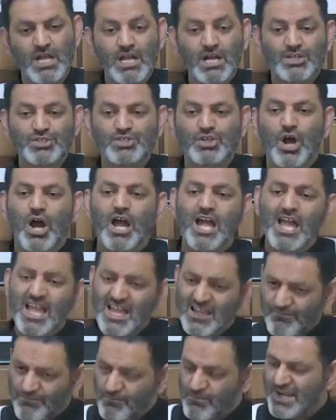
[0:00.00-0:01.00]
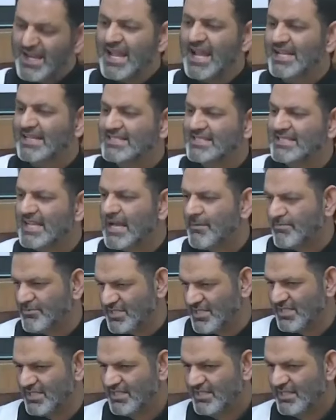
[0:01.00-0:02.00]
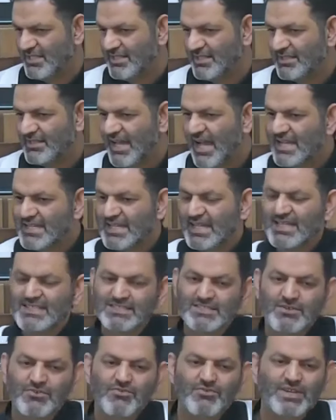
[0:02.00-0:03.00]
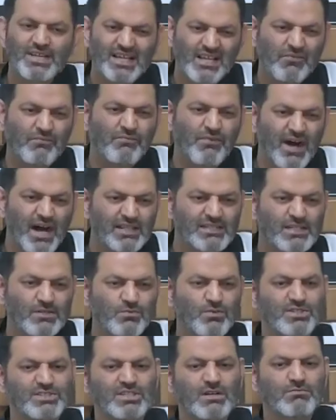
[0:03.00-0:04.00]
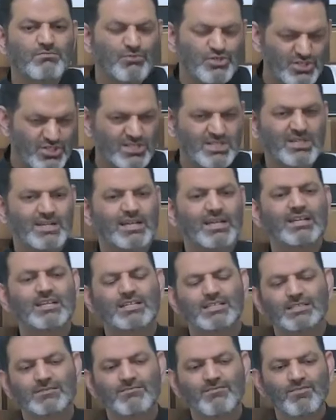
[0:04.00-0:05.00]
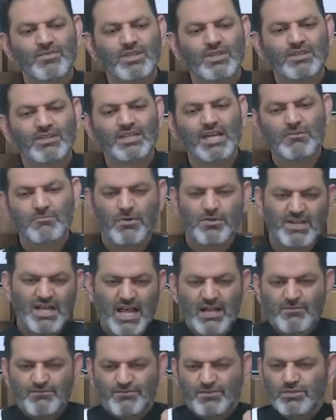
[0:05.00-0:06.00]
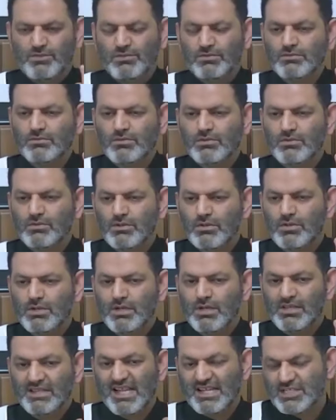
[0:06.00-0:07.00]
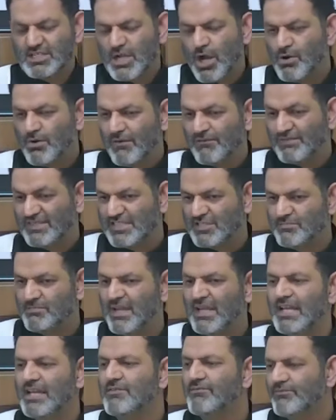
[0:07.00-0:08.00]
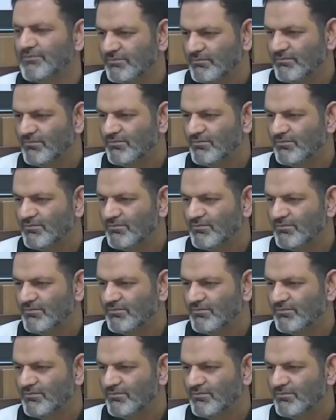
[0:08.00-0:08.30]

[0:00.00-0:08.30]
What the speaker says: So if we accept that his real father was a mushrik, then we would have to let go of this belief